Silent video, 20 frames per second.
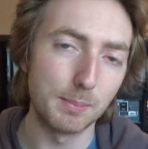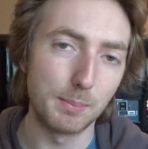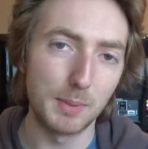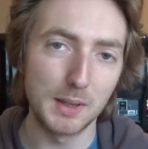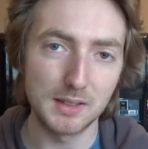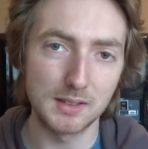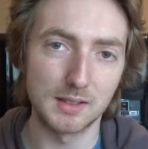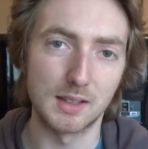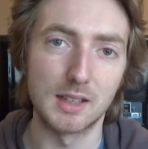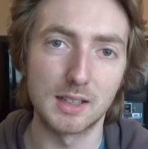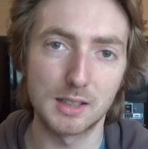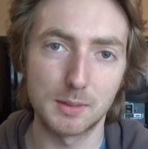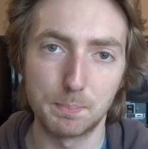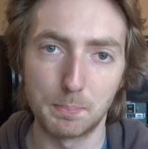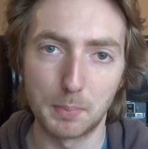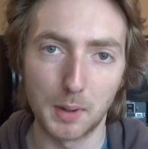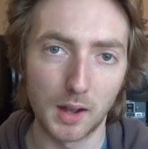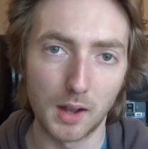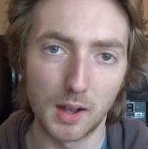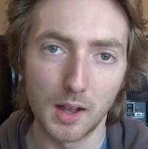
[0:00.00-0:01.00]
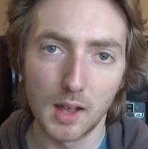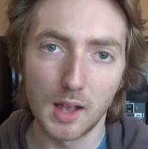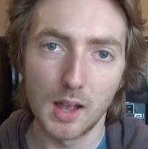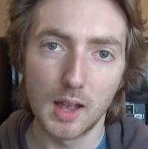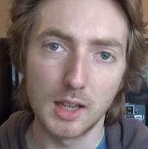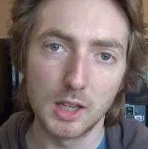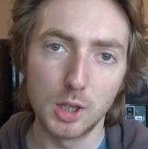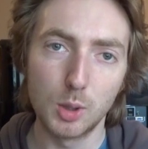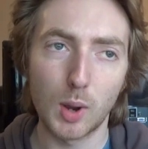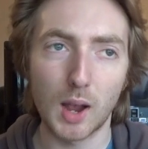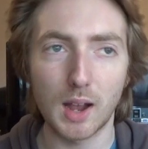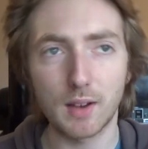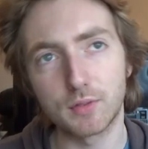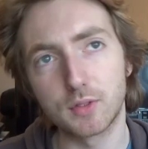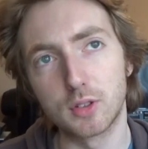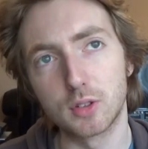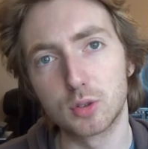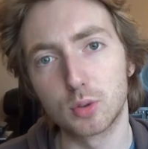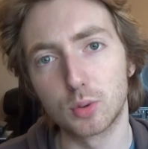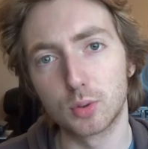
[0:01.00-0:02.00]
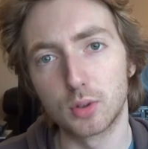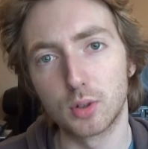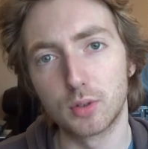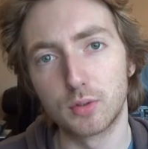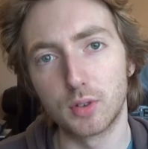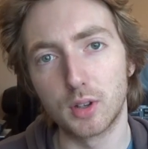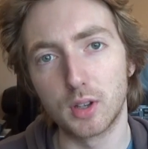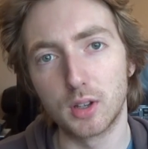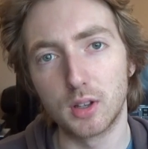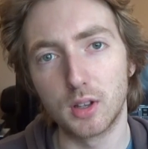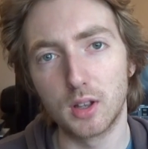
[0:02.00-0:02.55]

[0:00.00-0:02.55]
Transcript: business, but you have to sort of